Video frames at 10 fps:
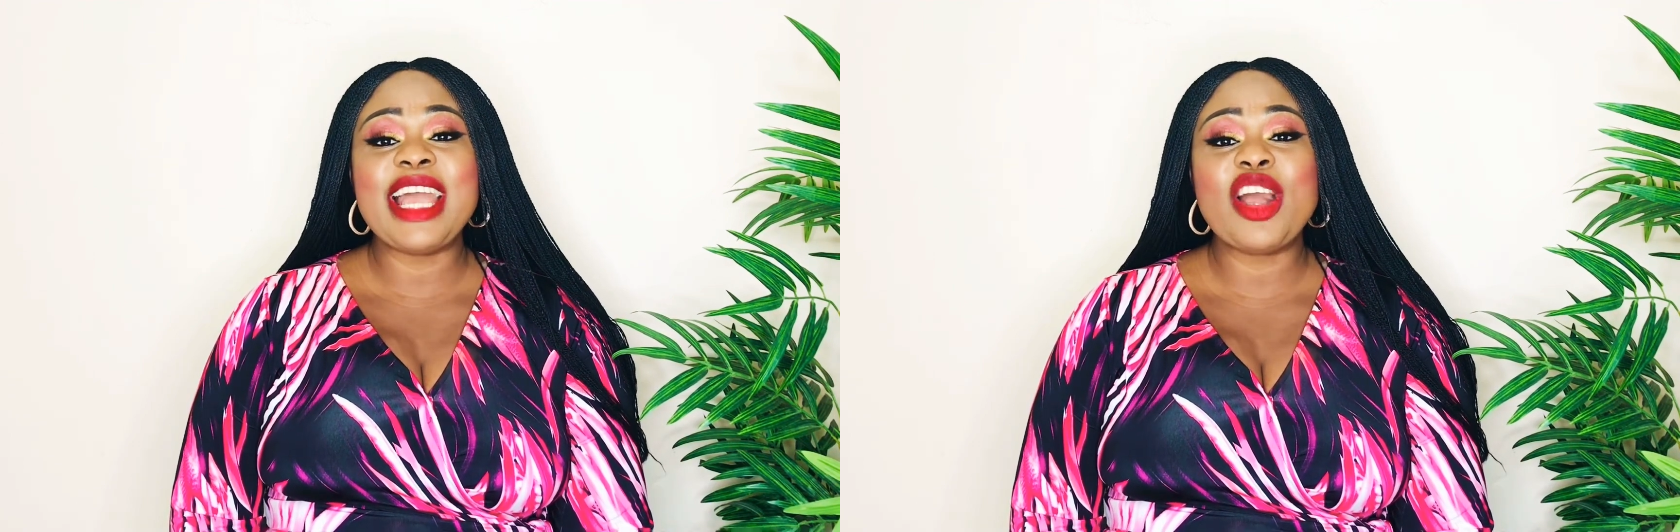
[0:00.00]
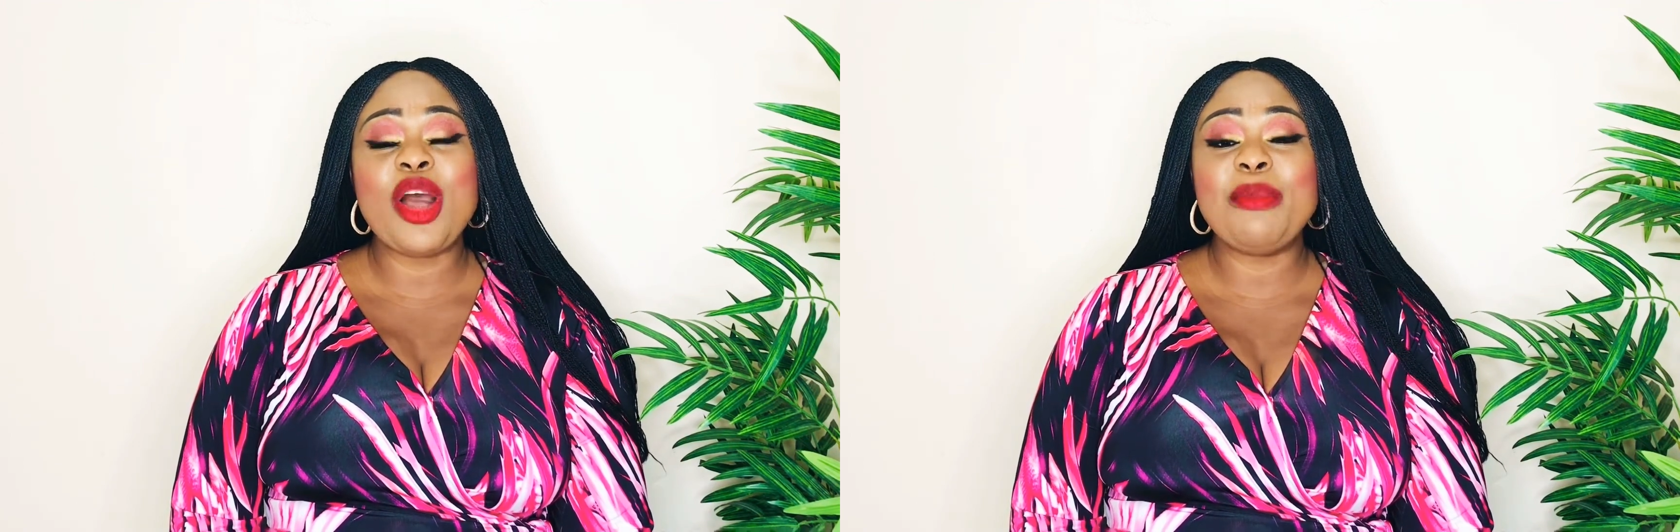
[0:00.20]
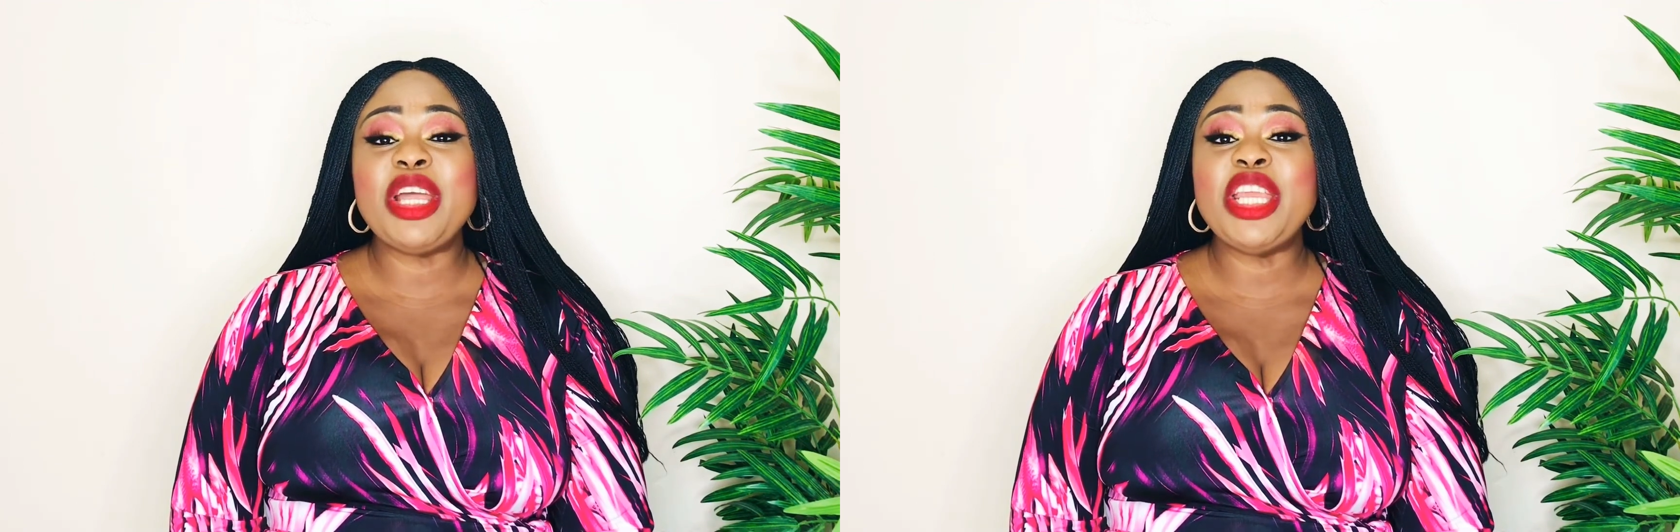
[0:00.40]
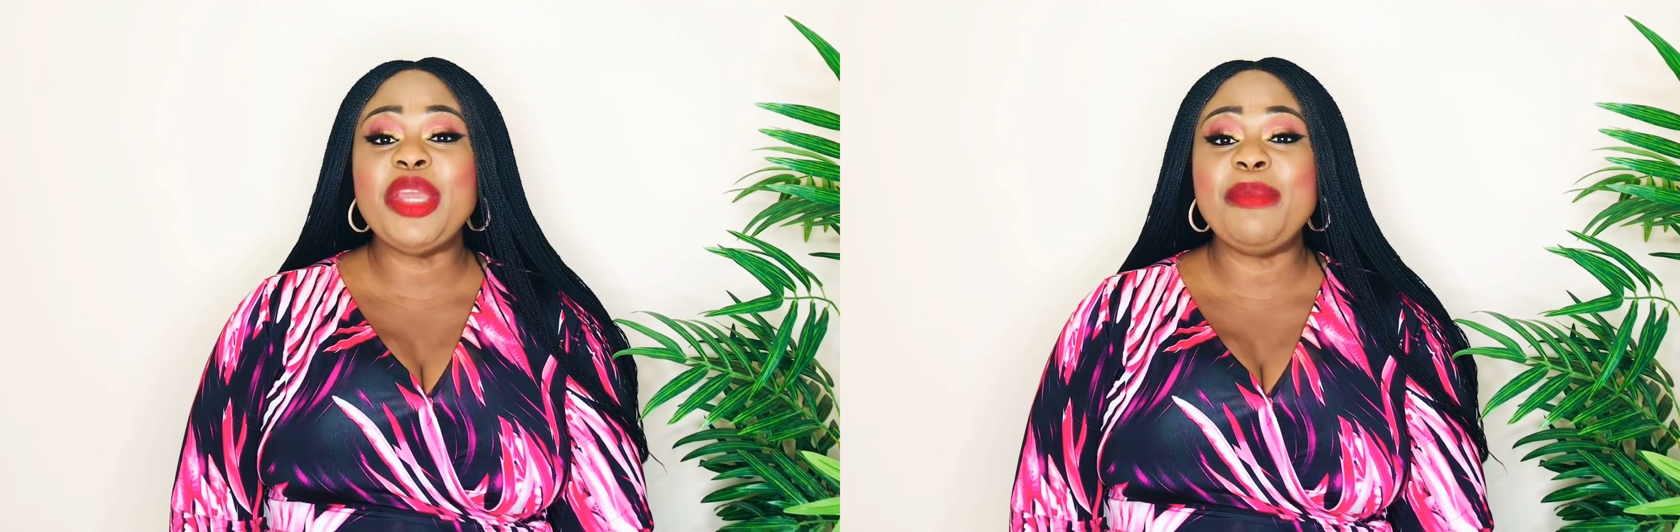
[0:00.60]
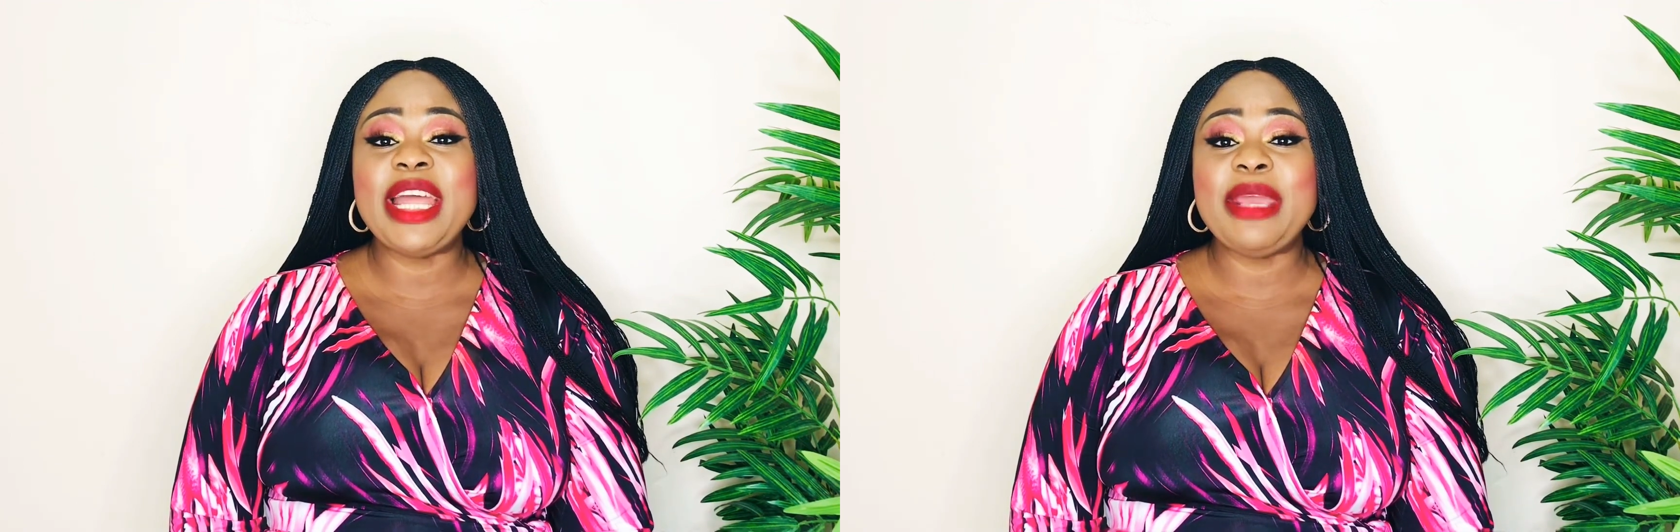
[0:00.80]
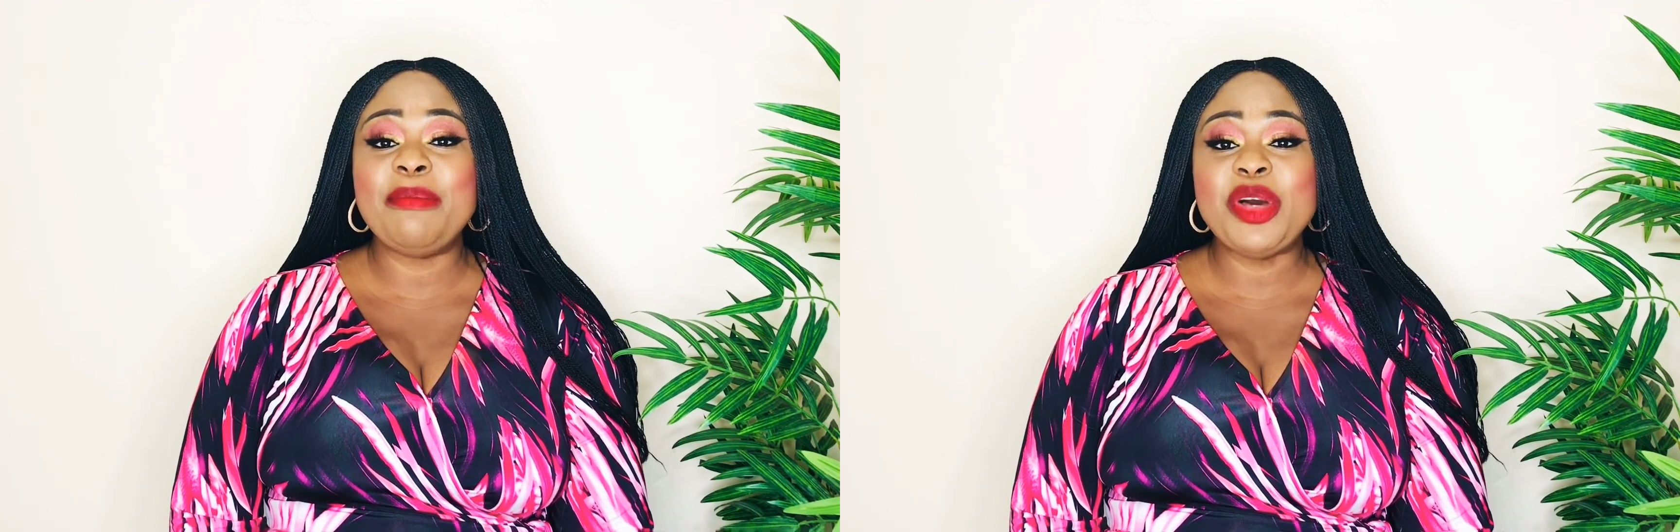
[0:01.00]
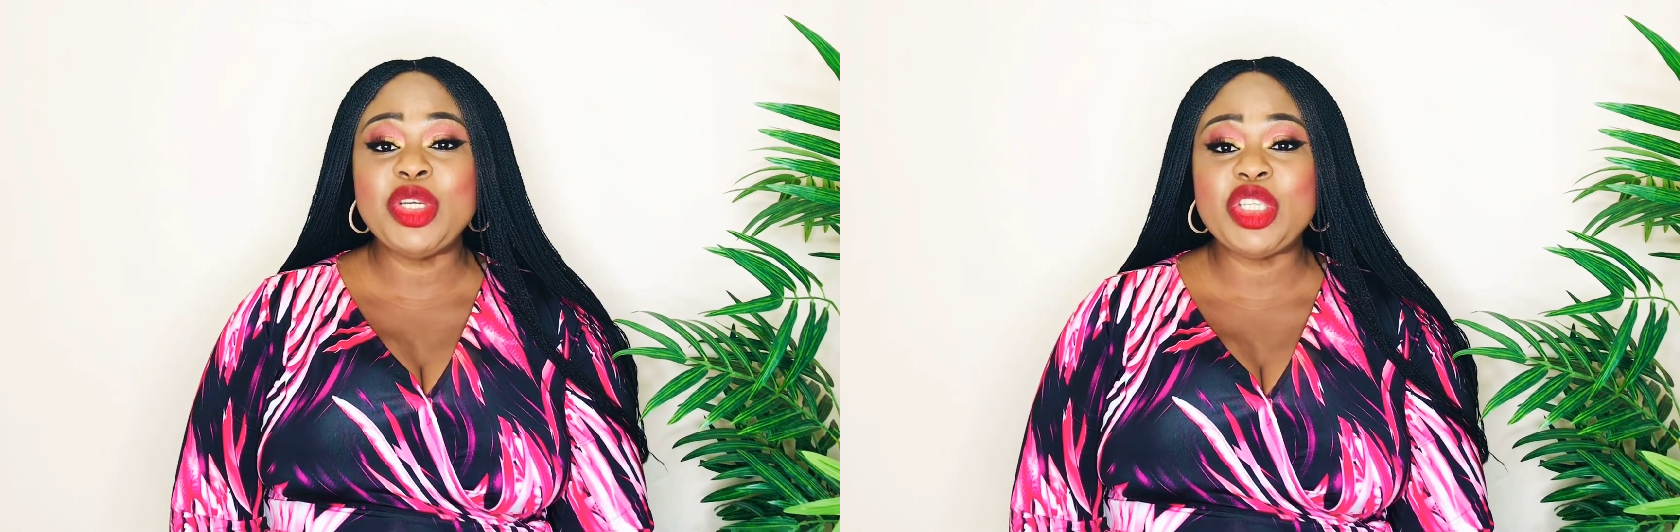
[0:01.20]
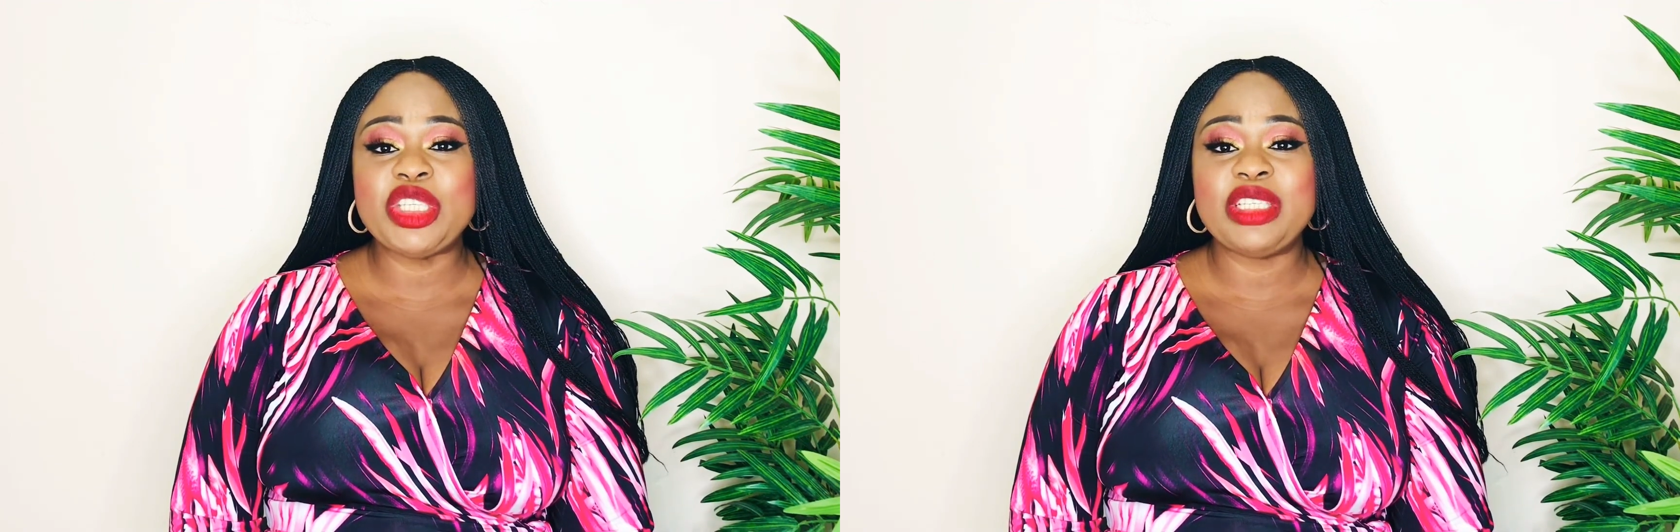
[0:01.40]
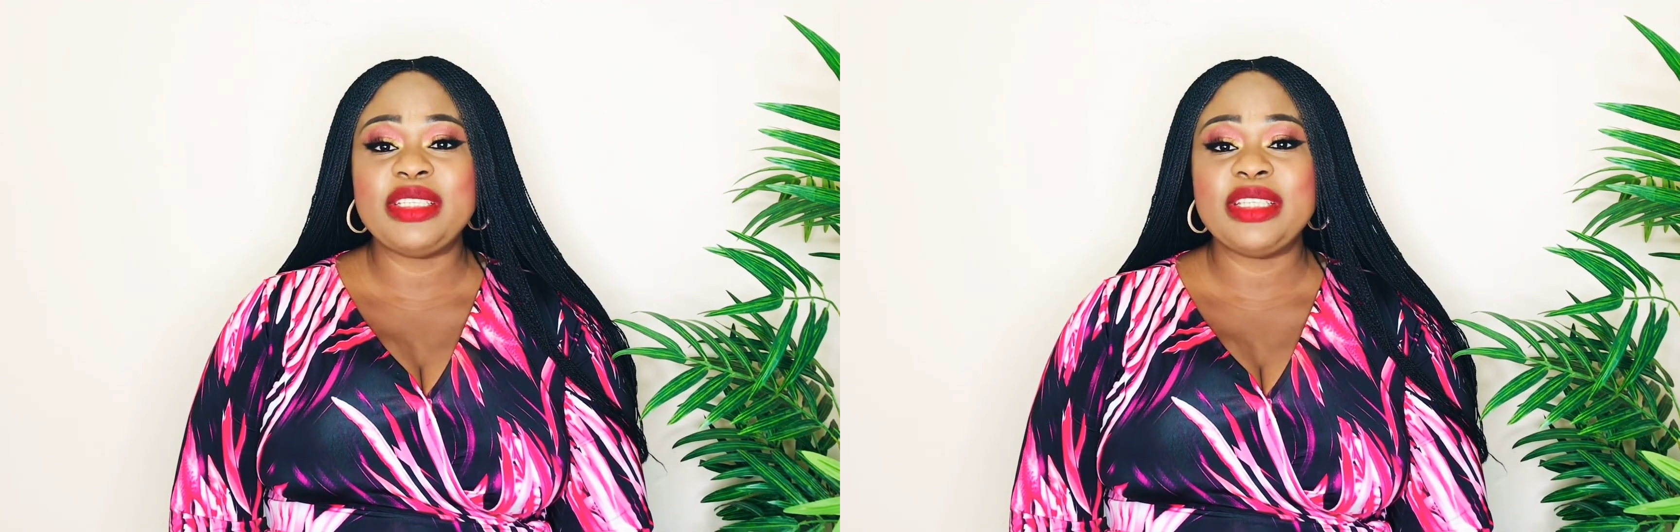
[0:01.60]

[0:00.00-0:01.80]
common human emotion,